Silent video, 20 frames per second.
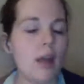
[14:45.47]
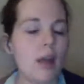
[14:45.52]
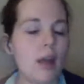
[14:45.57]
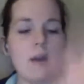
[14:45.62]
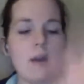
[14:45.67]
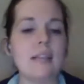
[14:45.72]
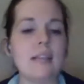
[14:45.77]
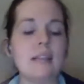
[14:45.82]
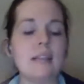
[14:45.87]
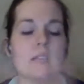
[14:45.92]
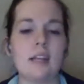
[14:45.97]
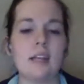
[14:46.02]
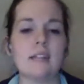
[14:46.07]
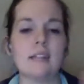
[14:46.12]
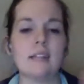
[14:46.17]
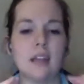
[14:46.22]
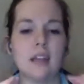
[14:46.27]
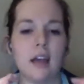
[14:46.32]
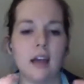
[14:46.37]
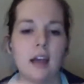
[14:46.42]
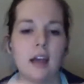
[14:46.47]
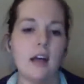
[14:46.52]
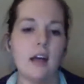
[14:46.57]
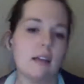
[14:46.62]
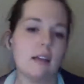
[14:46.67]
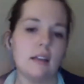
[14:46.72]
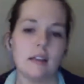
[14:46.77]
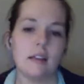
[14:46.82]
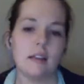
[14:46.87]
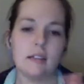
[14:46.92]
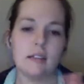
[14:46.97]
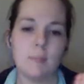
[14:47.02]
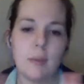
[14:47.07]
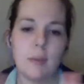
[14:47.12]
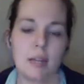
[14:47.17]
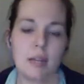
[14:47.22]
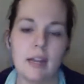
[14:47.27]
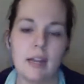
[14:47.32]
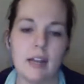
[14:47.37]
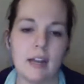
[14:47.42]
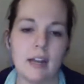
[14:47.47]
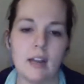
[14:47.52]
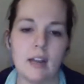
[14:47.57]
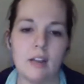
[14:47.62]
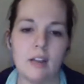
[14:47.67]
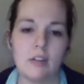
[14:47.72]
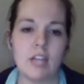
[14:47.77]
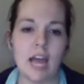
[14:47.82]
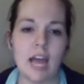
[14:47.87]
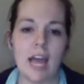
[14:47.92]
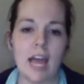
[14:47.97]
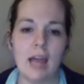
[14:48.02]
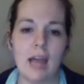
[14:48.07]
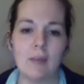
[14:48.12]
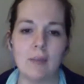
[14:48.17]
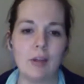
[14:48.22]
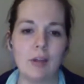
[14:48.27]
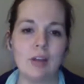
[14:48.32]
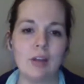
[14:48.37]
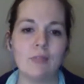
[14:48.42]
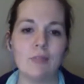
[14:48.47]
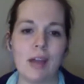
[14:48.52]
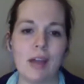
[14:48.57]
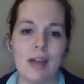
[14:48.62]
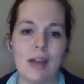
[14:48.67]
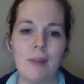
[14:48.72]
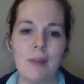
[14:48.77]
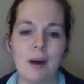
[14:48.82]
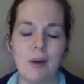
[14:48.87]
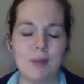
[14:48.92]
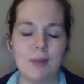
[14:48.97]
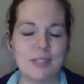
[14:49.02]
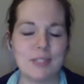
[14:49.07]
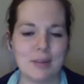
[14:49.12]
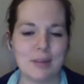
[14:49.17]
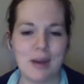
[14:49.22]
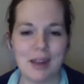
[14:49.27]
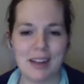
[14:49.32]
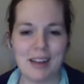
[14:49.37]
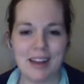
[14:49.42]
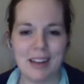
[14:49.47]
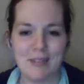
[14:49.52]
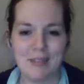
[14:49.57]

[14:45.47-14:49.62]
And I can explain it at another time or write a post about it